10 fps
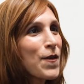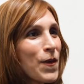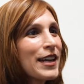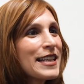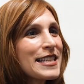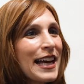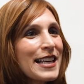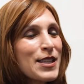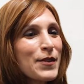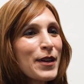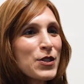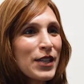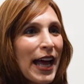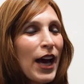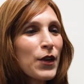wanting to ask the
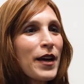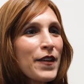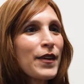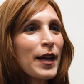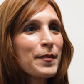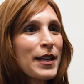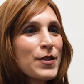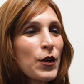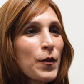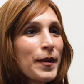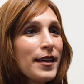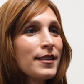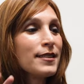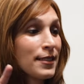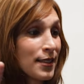question, how do I find my
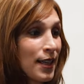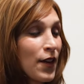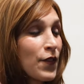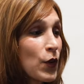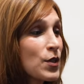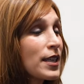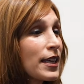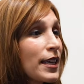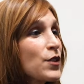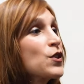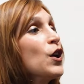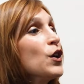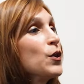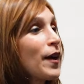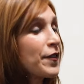soulmate? First thing is,
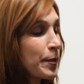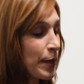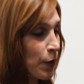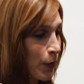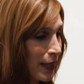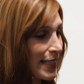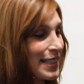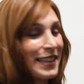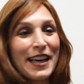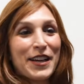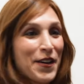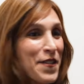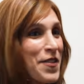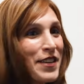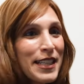you have to be willing to let
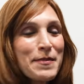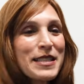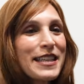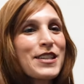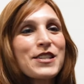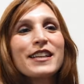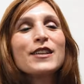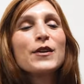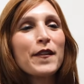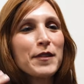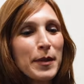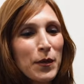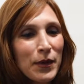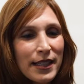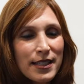go of the victimization. You have to
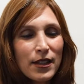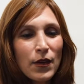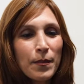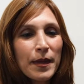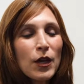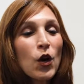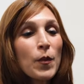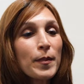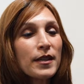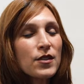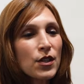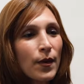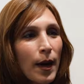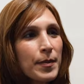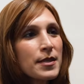be willing to be open
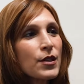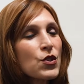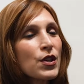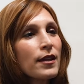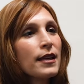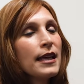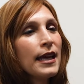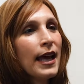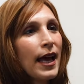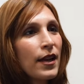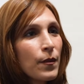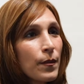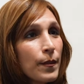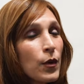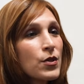to opposition. And
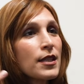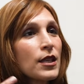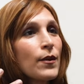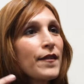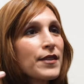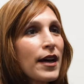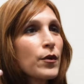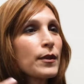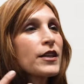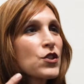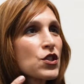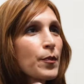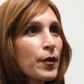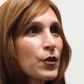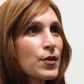mostly, you have to have a
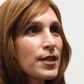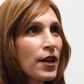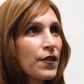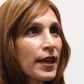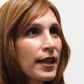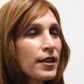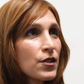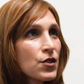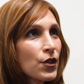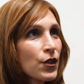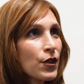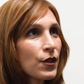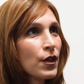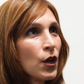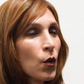relationship with yourself that can
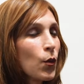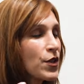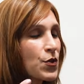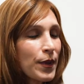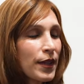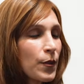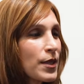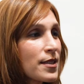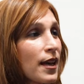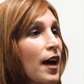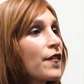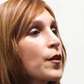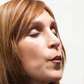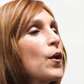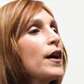discern what's real and what's not
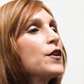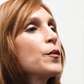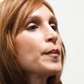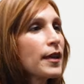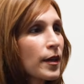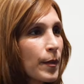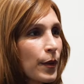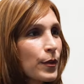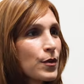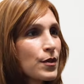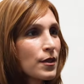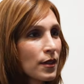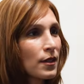from what you're being opposed